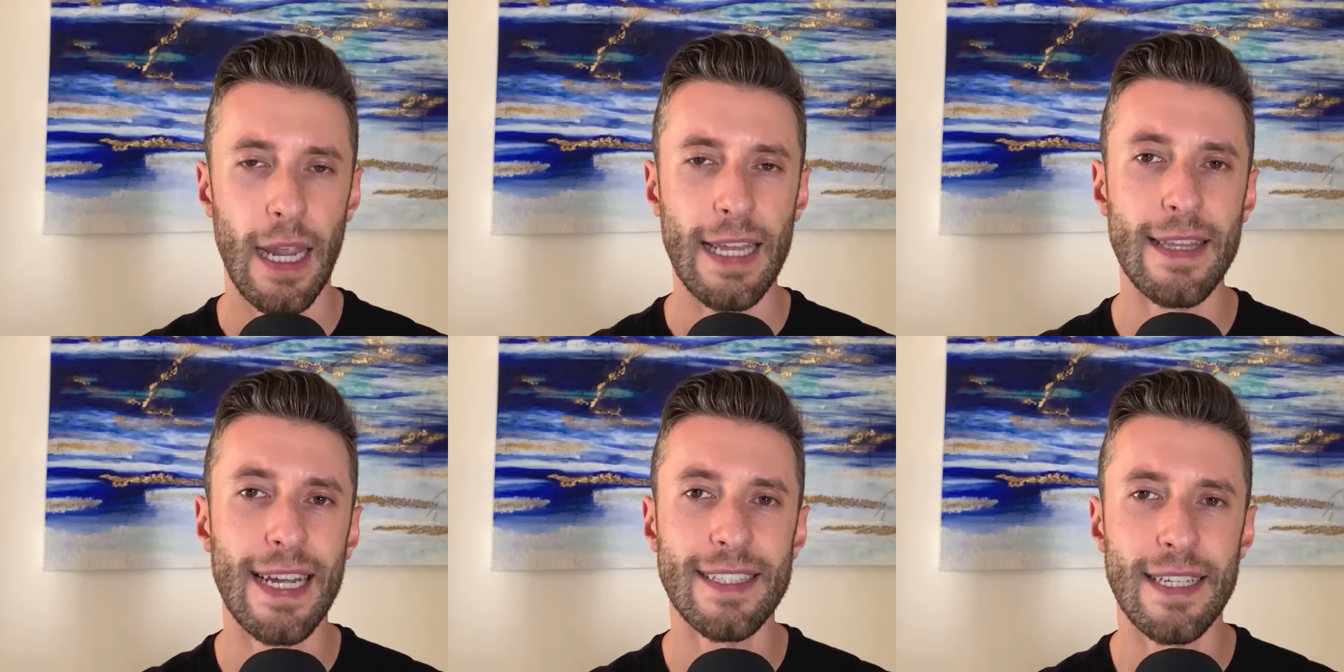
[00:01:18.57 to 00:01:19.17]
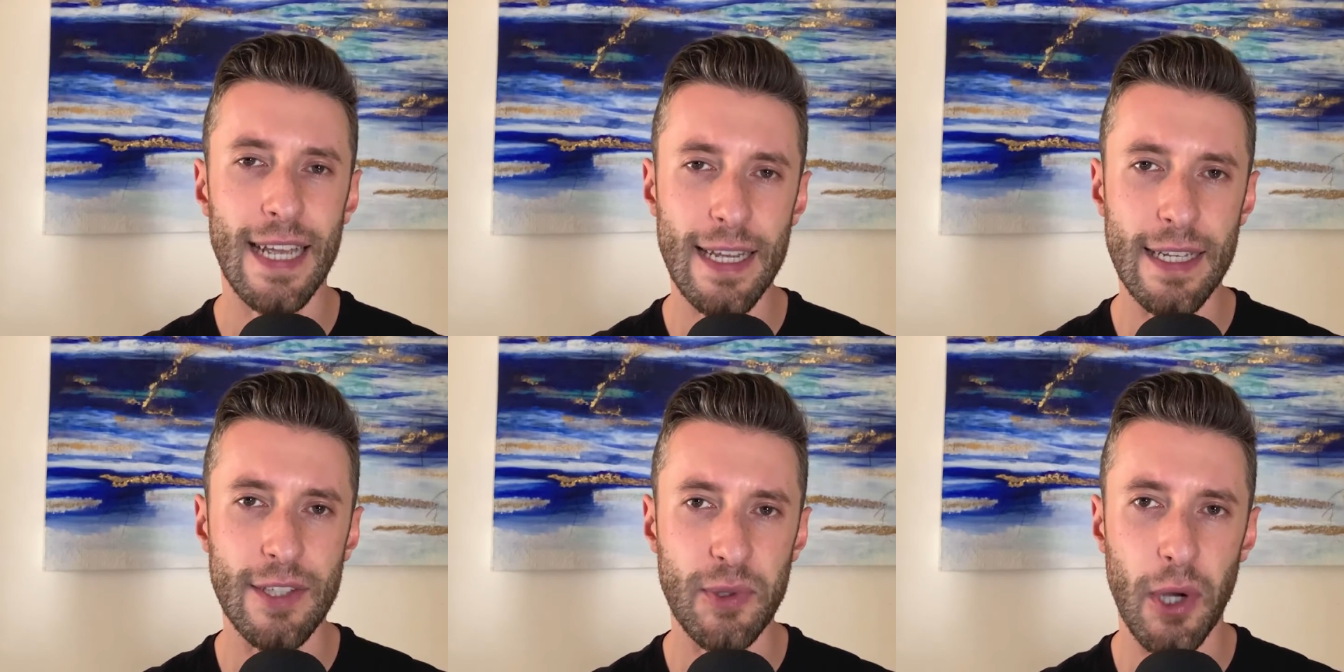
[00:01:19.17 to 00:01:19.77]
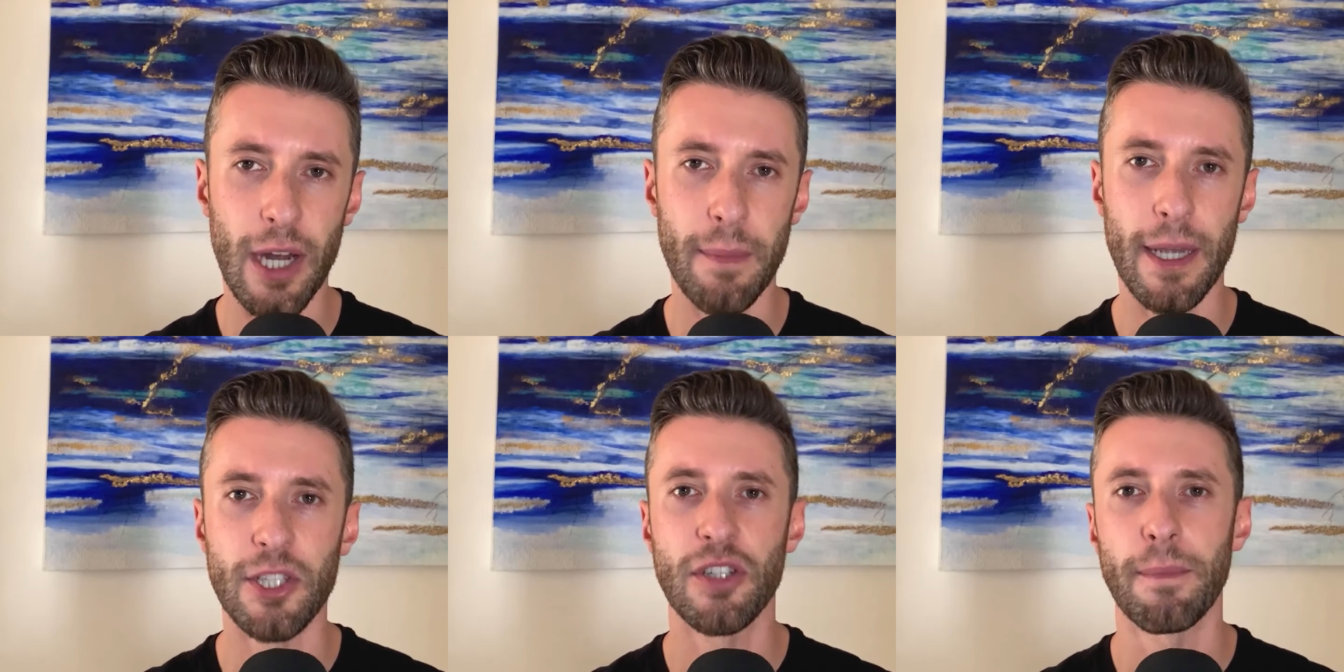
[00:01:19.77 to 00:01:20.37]
In the 1980s,
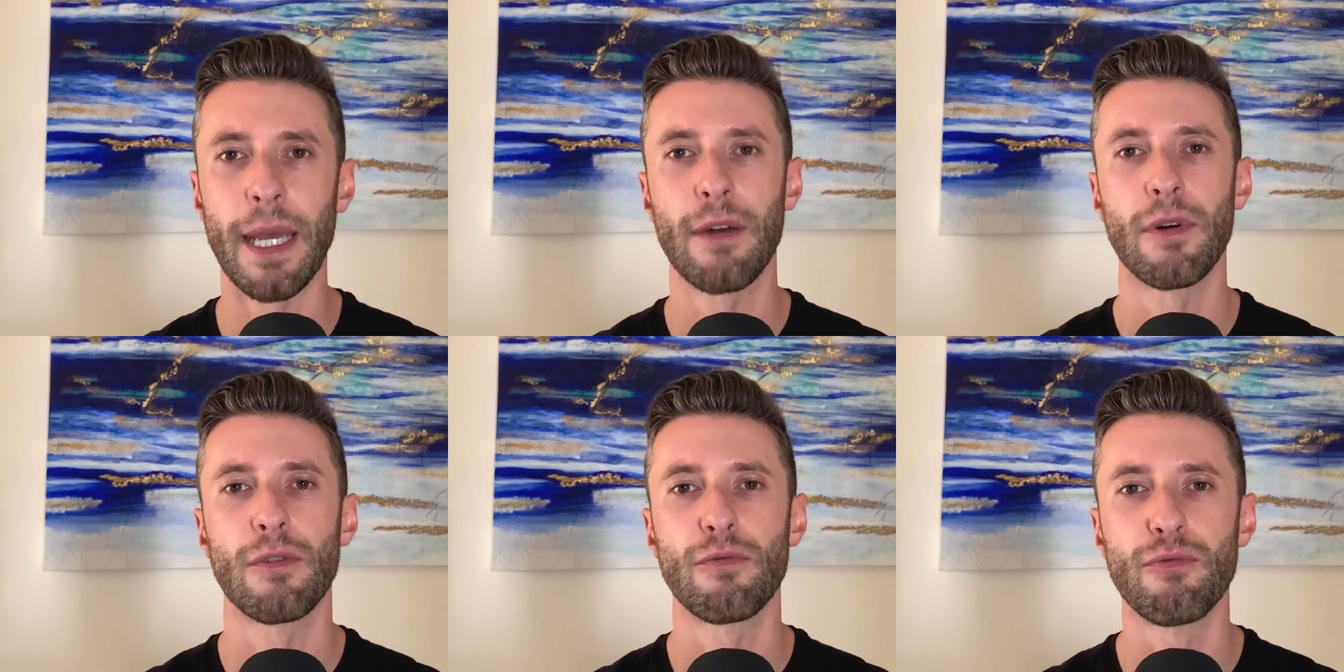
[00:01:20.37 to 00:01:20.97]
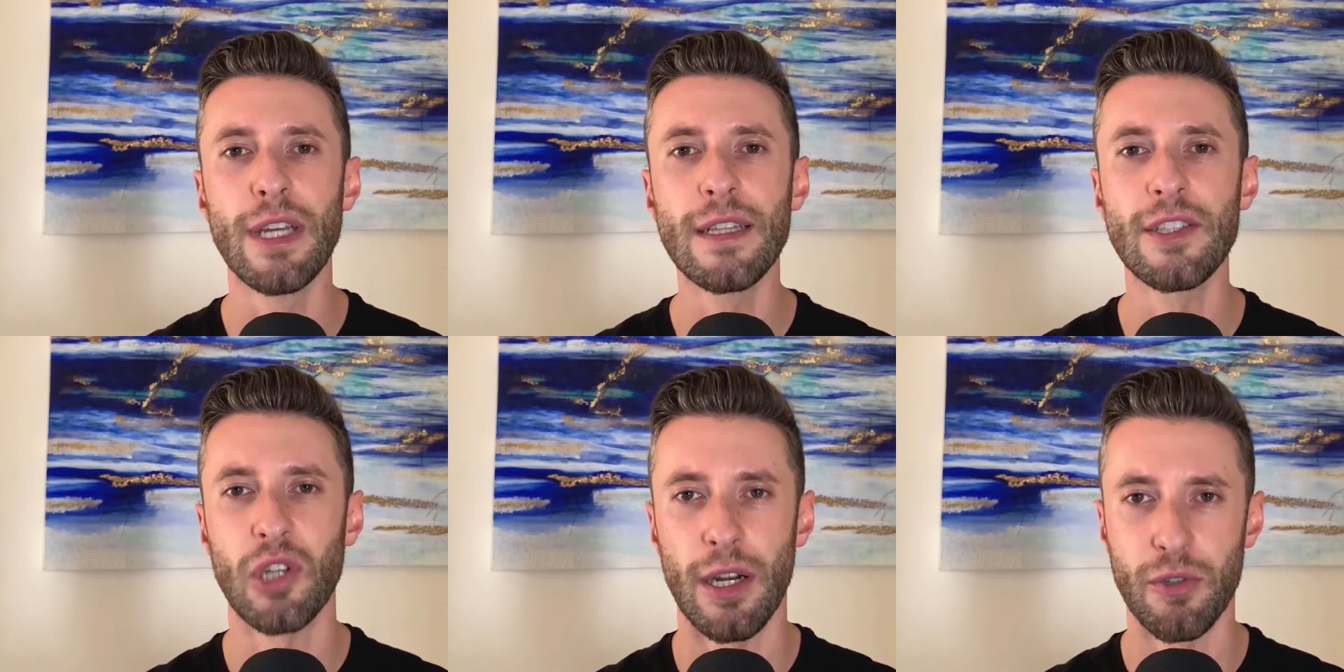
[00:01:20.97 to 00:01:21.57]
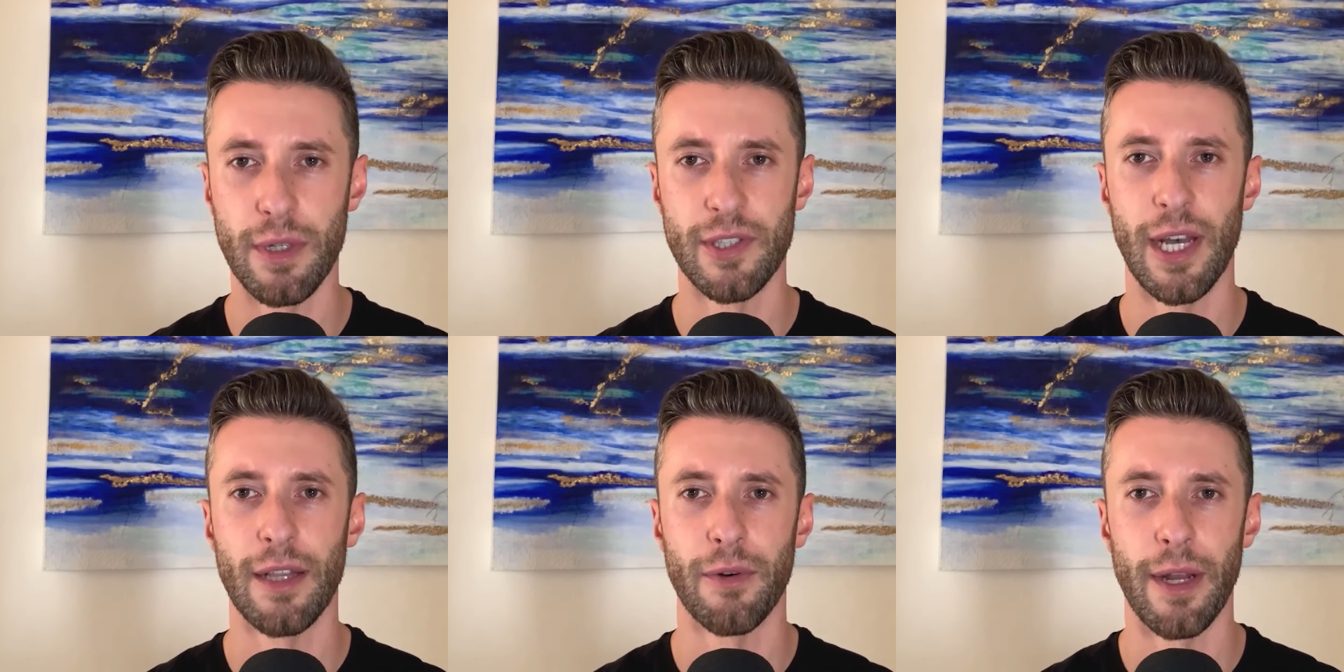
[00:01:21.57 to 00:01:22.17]
automation of payroll really started to
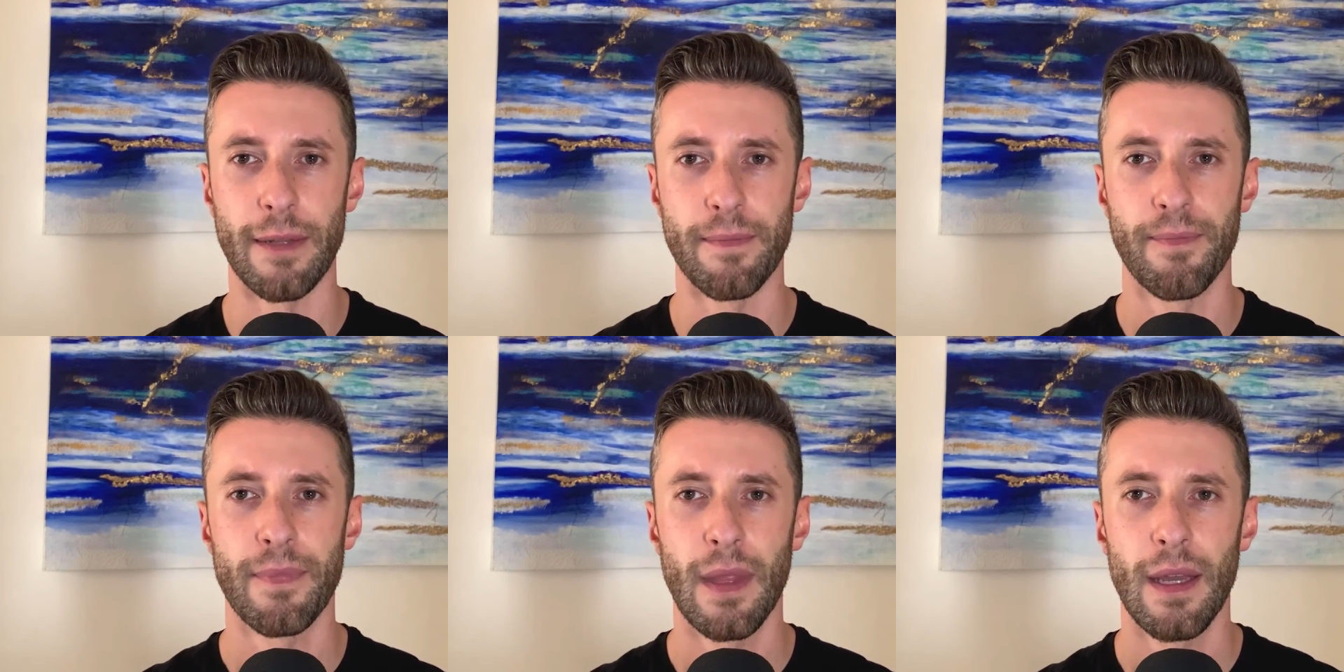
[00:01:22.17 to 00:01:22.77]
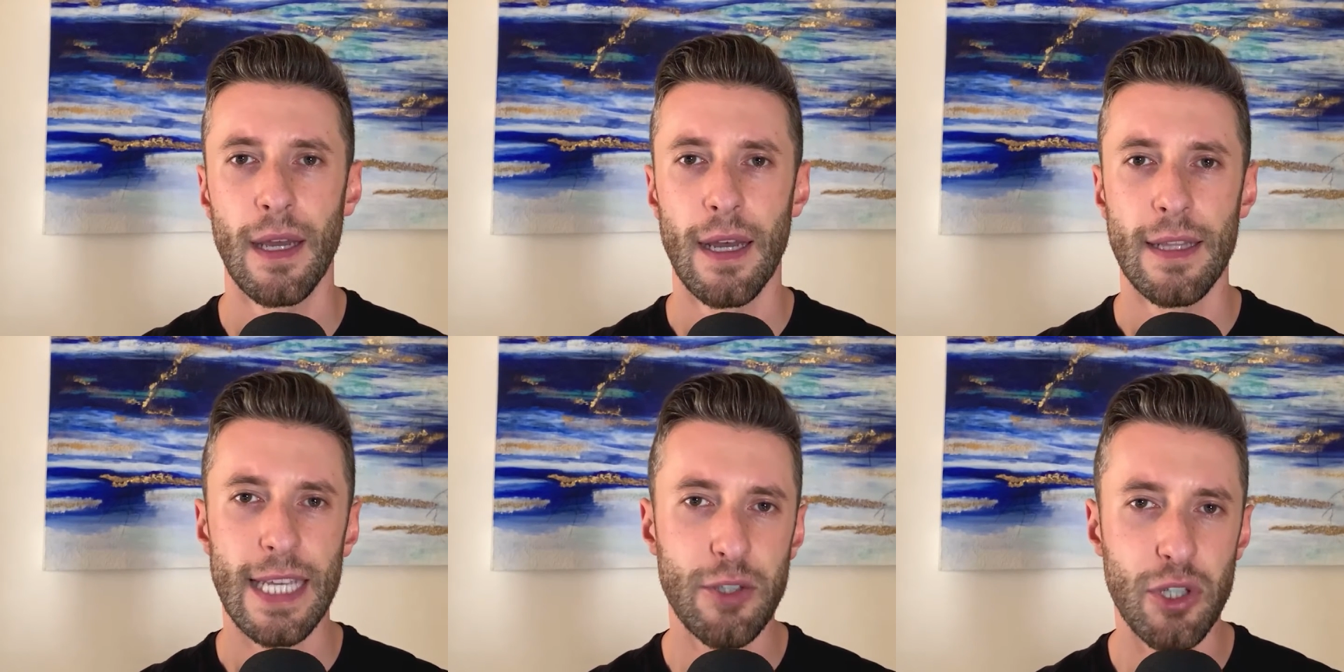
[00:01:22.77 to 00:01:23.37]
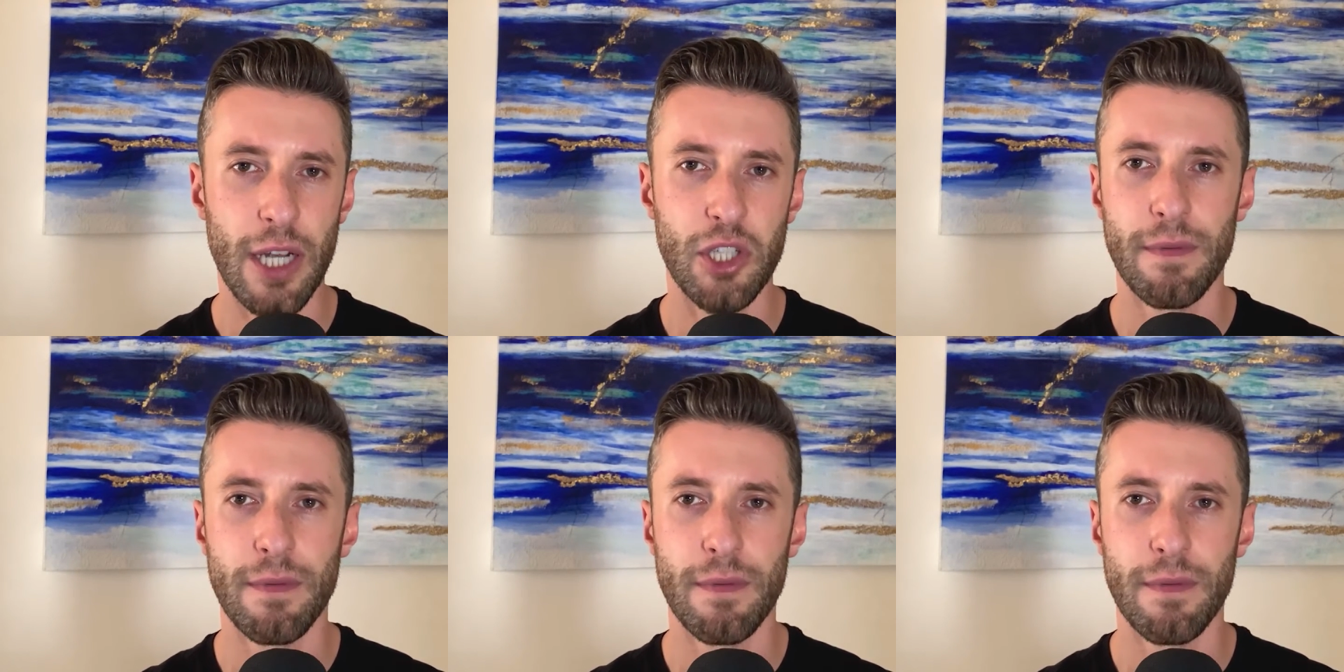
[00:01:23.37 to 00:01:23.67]
accelerate. The introduction of